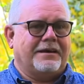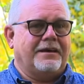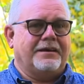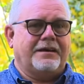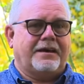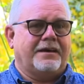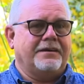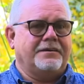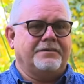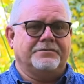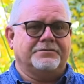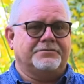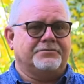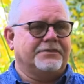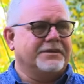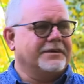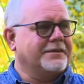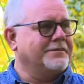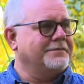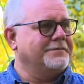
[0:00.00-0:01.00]
I don't
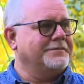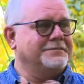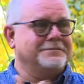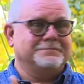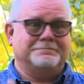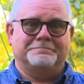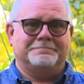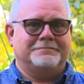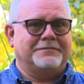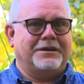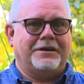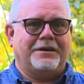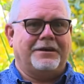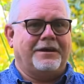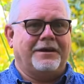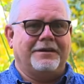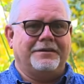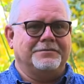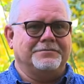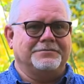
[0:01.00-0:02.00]
reckon,
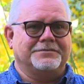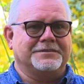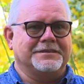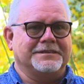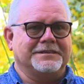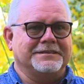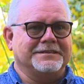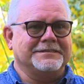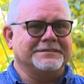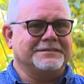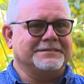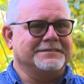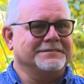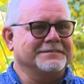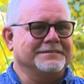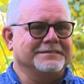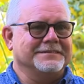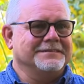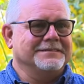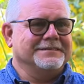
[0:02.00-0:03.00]
I don't see it.
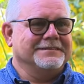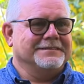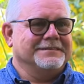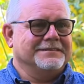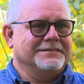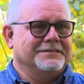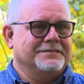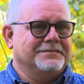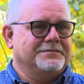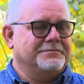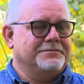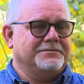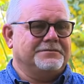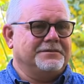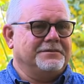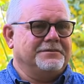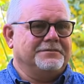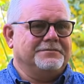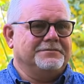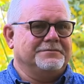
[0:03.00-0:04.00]

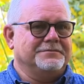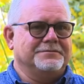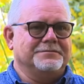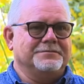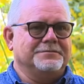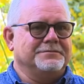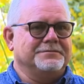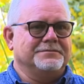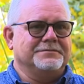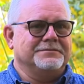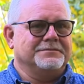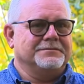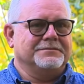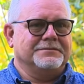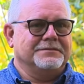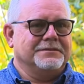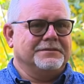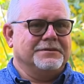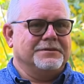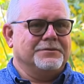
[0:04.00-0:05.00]
So,
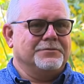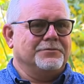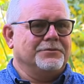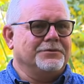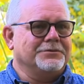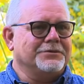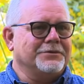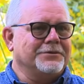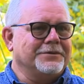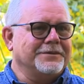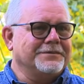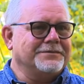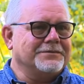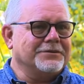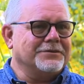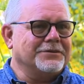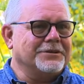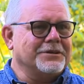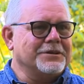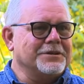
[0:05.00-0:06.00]
what are they
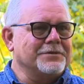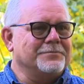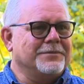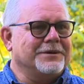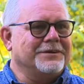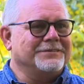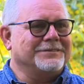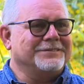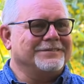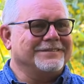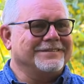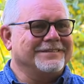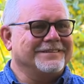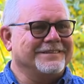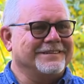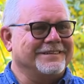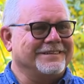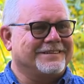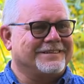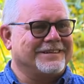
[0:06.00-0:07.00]
talking about
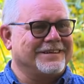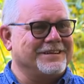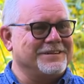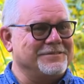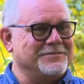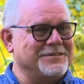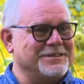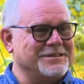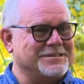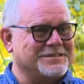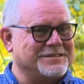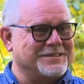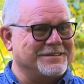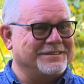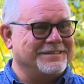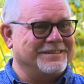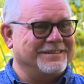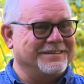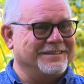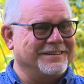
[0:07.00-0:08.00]
in the
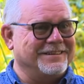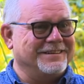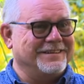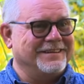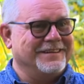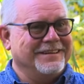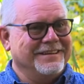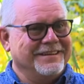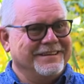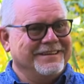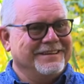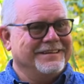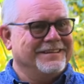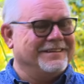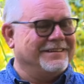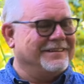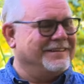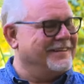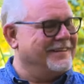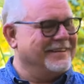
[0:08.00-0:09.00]
television? In the,
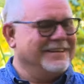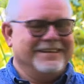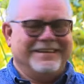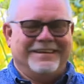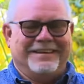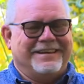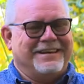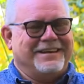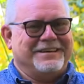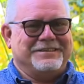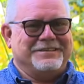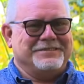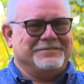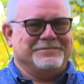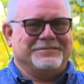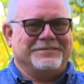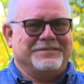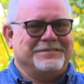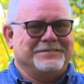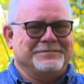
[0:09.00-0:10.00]
I
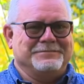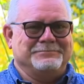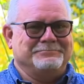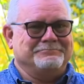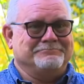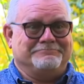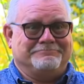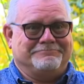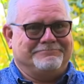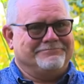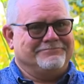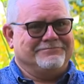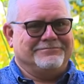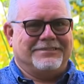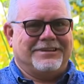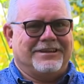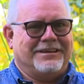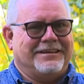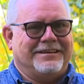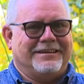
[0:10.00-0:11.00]
don't know.
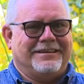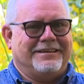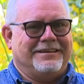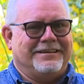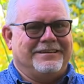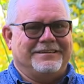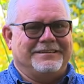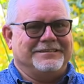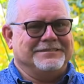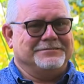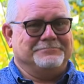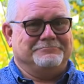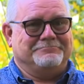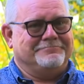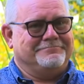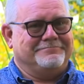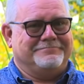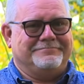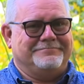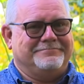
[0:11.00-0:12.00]
I
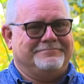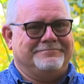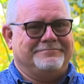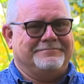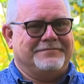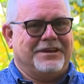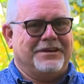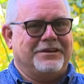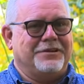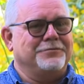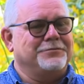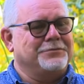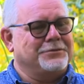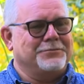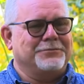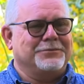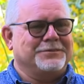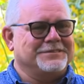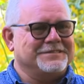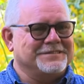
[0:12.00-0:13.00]
don't
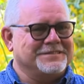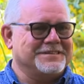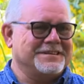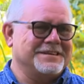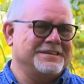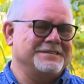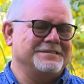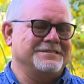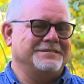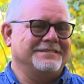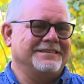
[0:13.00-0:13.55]
know what to say.